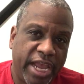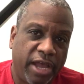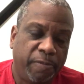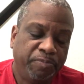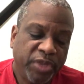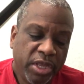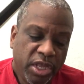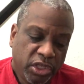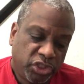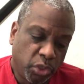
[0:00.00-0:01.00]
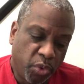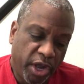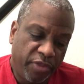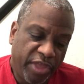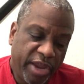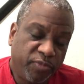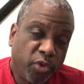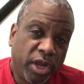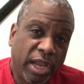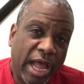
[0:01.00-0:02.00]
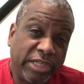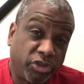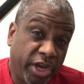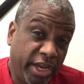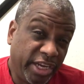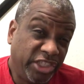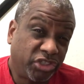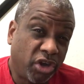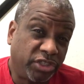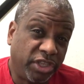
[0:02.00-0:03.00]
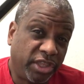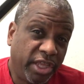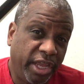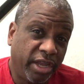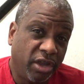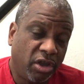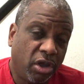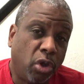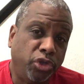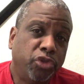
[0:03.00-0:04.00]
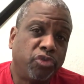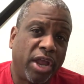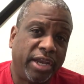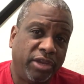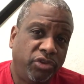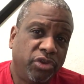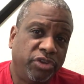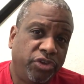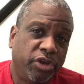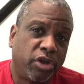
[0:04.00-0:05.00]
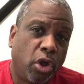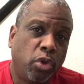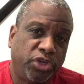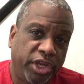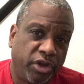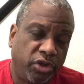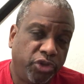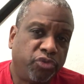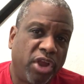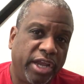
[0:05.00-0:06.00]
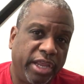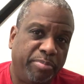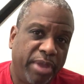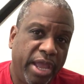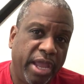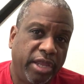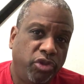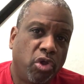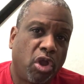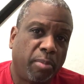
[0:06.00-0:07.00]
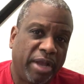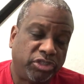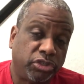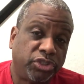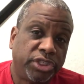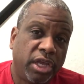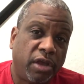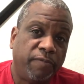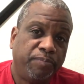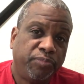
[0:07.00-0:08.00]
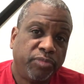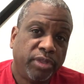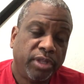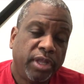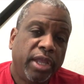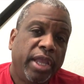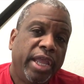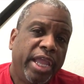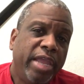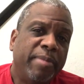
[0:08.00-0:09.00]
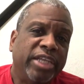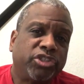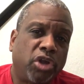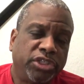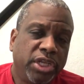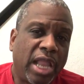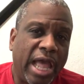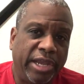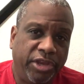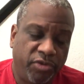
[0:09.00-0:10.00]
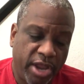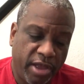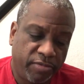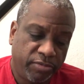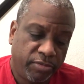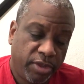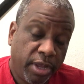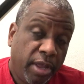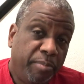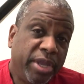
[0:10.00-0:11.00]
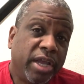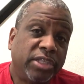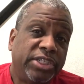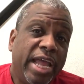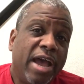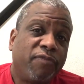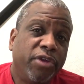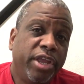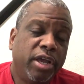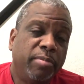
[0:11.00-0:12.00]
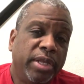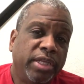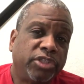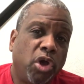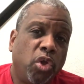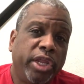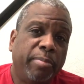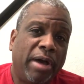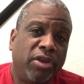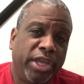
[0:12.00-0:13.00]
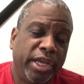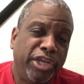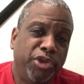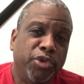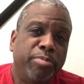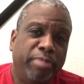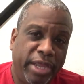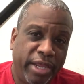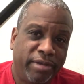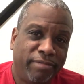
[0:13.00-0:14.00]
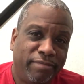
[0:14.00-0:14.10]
now to where they've realized or they at least start to think, oh, you trying to you're you're a gold digger, you trying to get paid, you all about yourself. He may start to lie to you now. Because now for him, it's only about getting you in bed.